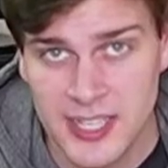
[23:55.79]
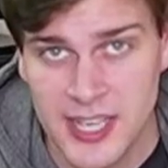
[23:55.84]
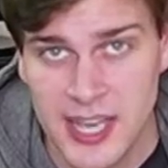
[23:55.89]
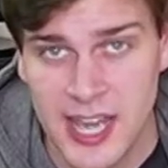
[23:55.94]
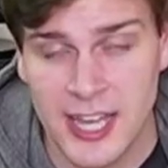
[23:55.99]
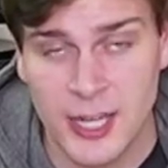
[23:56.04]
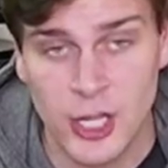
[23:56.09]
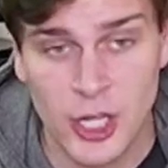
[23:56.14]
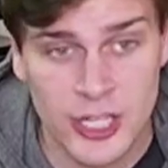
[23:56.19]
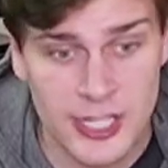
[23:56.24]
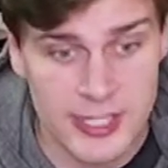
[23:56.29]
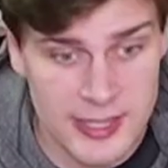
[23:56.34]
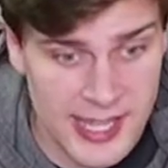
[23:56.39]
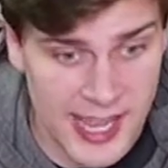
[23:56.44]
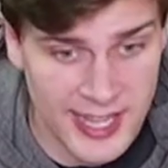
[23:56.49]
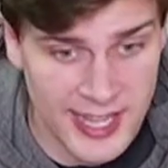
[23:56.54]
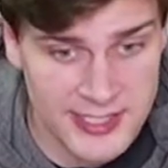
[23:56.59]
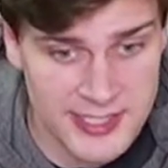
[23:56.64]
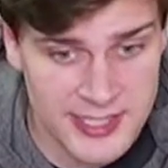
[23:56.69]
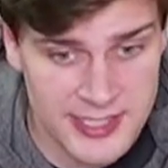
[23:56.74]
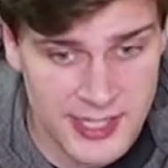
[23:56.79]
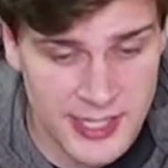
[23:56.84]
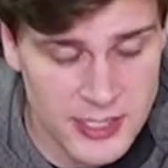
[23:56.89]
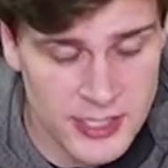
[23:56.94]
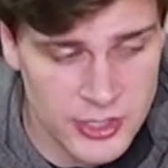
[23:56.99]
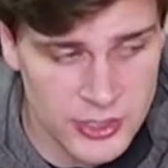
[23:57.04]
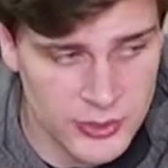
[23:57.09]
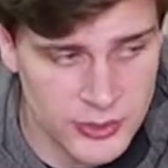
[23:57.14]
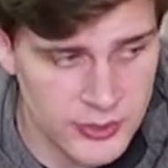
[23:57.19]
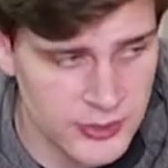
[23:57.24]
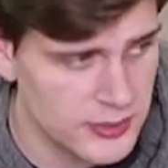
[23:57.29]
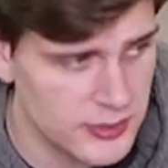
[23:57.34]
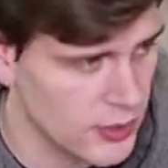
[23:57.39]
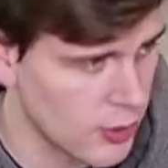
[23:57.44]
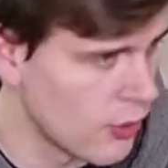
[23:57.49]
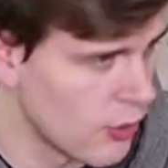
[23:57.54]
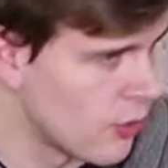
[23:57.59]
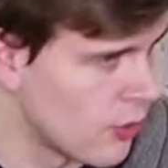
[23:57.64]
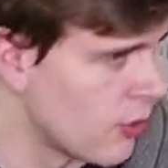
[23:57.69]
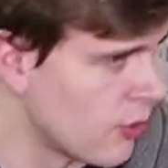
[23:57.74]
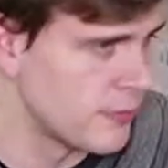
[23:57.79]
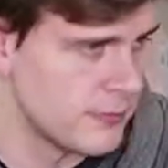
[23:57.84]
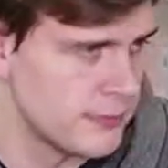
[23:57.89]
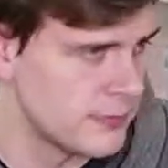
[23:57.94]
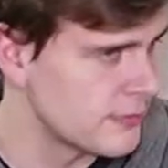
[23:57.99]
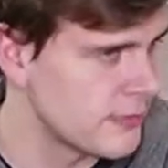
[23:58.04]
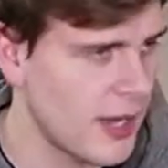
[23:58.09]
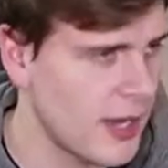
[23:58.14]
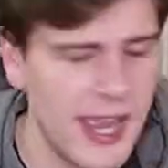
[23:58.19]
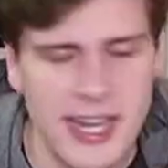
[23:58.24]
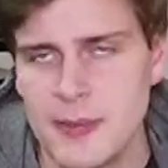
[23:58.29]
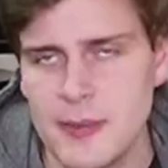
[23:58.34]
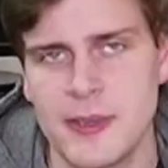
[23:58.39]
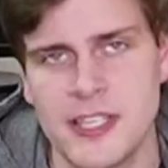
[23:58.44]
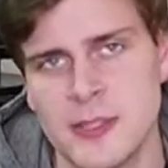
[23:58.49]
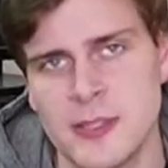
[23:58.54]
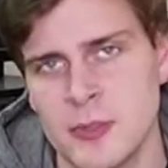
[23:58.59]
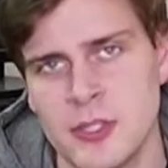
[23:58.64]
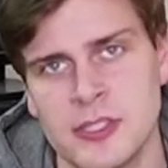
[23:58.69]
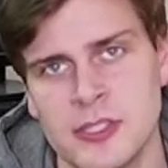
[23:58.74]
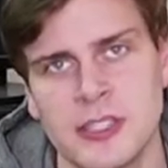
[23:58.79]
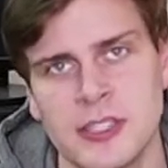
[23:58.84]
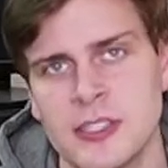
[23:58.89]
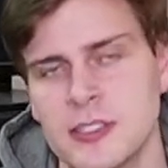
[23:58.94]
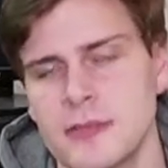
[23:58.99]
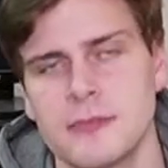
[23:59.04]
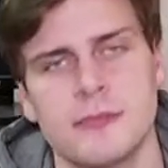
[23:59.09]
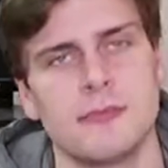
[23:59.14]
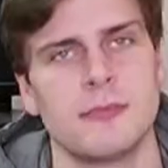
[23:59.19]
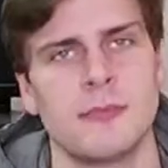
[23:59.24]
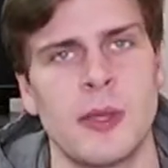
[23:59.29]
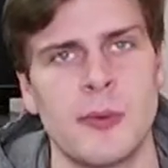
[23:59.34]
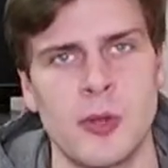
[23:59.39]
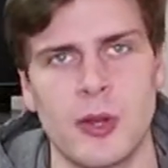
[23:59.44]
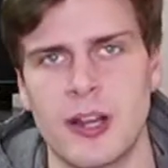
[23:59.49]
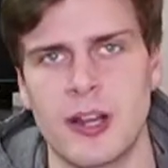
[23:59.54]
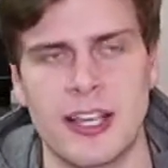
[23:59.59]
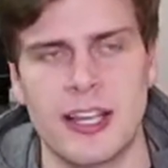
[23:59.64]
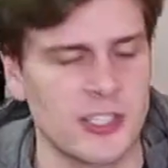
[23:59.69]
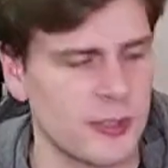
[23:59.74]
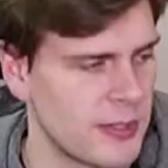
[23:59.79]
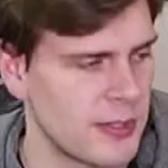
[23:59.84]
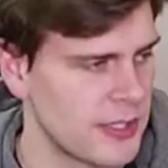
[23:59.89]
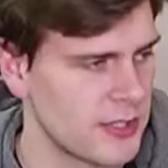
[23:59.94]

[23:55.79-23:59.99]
and look at the accidentals, or any piece of music, maybe not classical music,